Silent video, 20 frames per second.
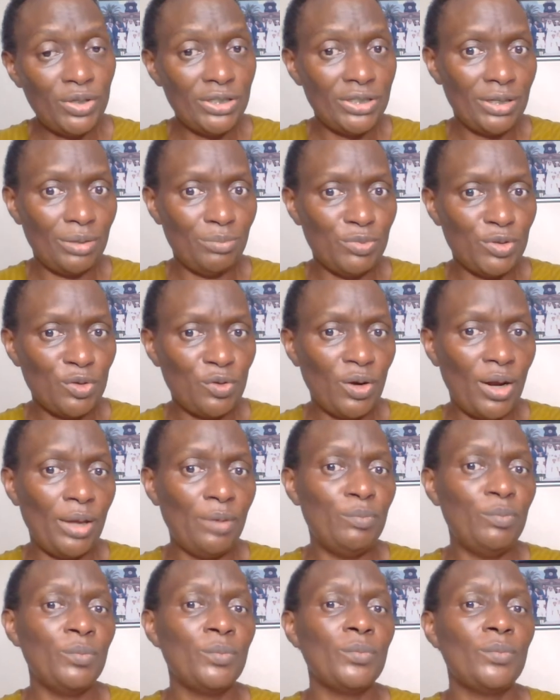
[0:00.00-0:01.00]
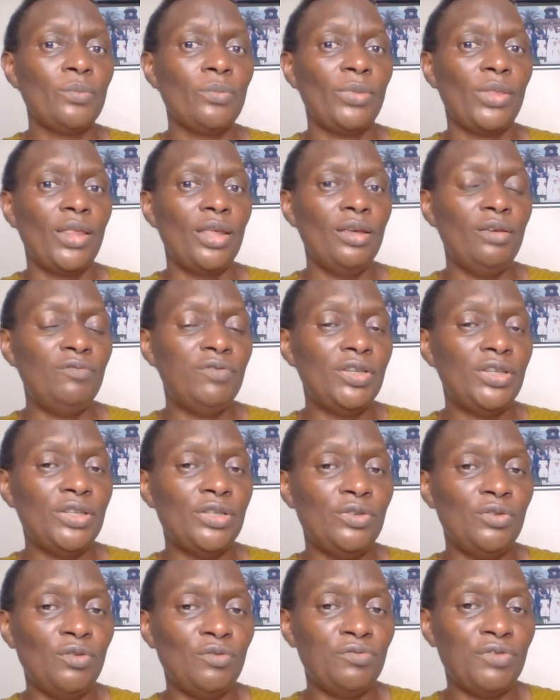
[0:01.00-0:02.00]
please subscribe. If it
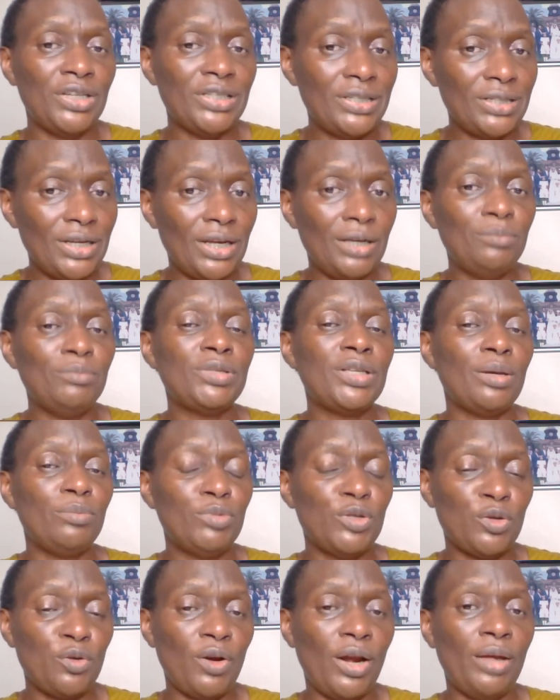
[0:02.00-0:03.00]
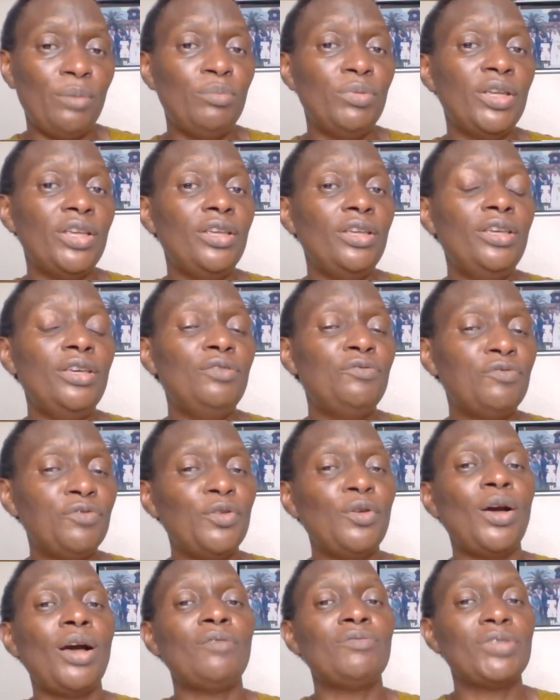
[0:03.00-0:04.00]
is your first time, subscribe. If
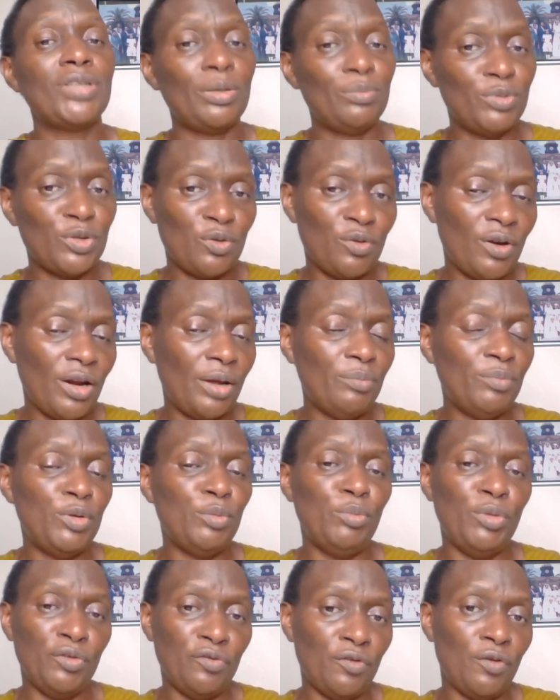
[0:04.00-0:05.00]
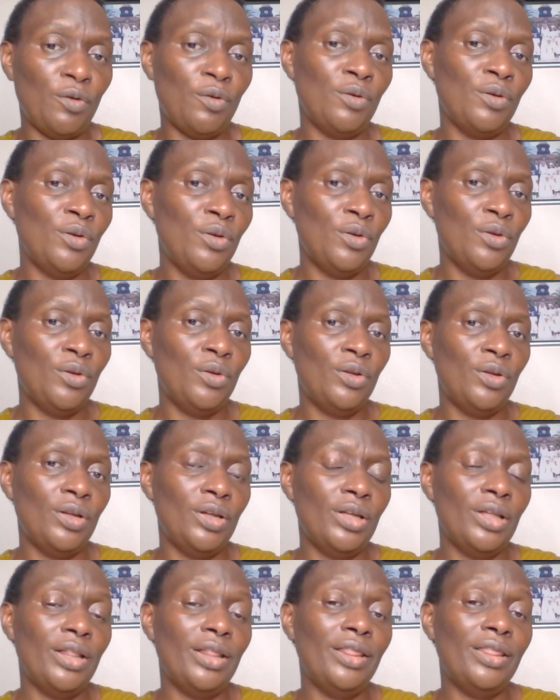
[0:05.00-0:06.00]
you have subscribed before,
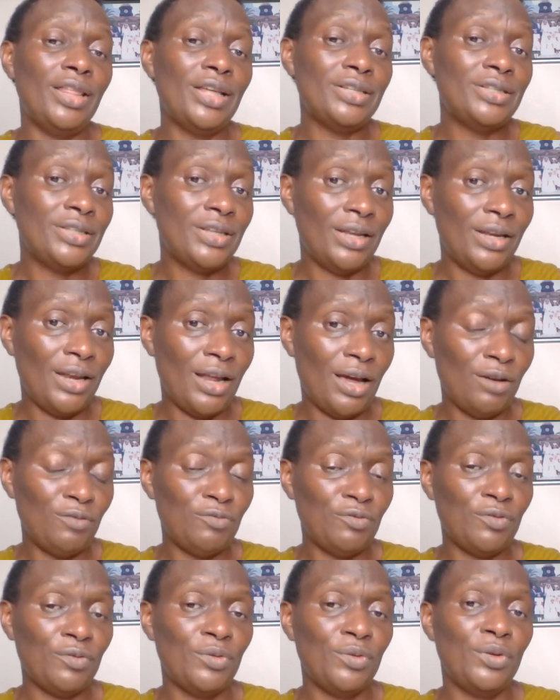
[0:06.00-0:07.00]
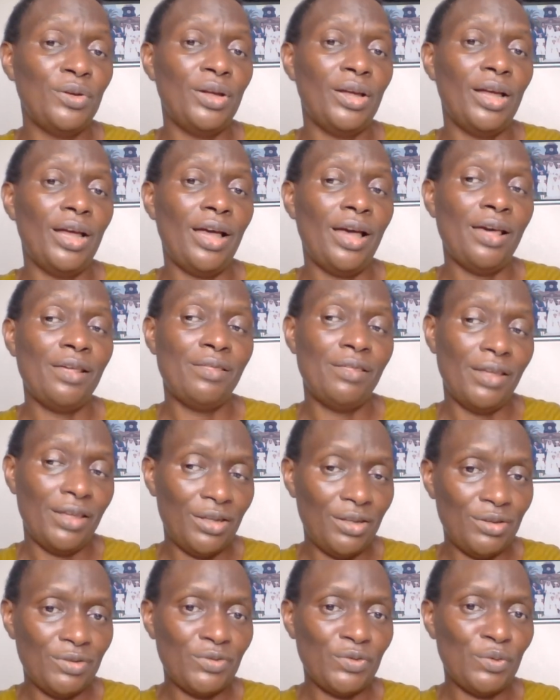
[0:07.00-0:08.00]
that's enough.
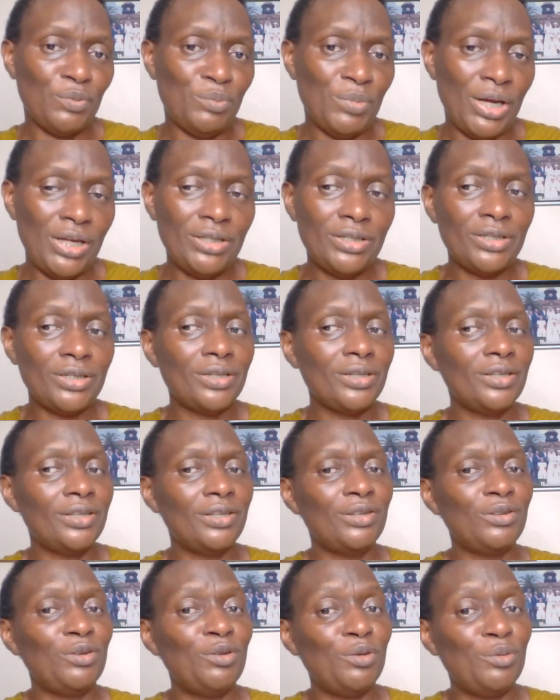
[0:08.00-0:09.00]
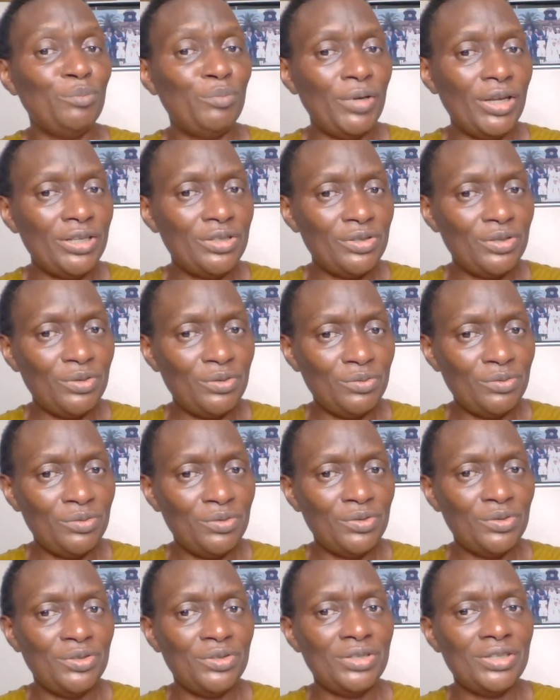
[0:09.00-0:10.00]
Thank you so much, and God bless you.
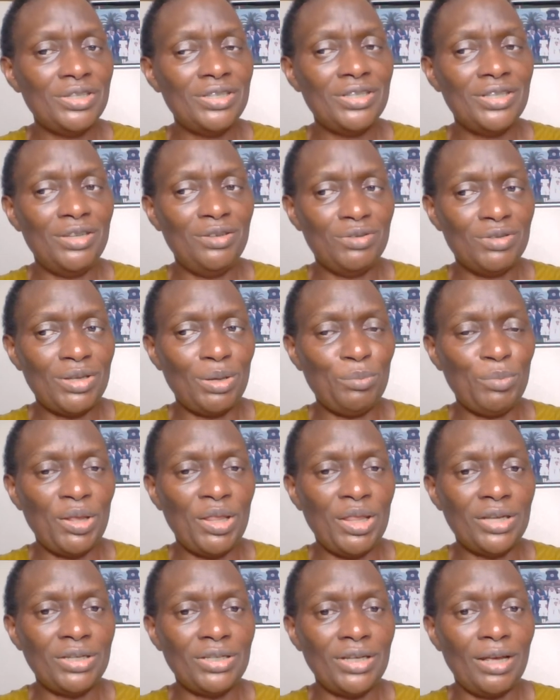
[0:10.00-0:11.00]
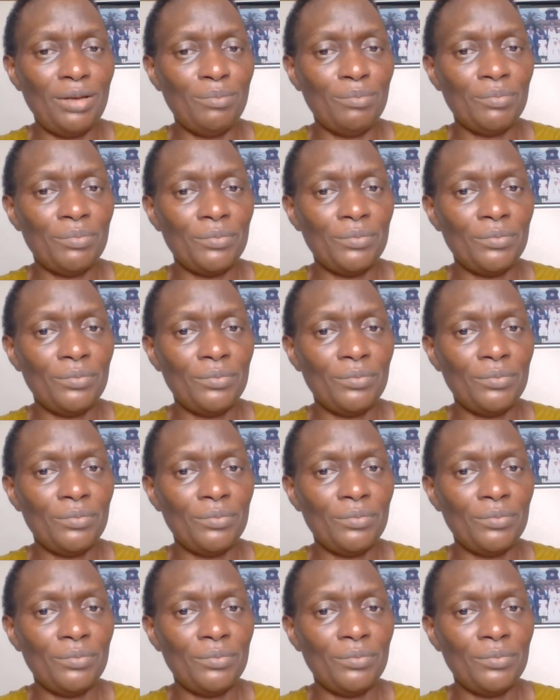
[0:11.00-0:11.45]
See you some other time.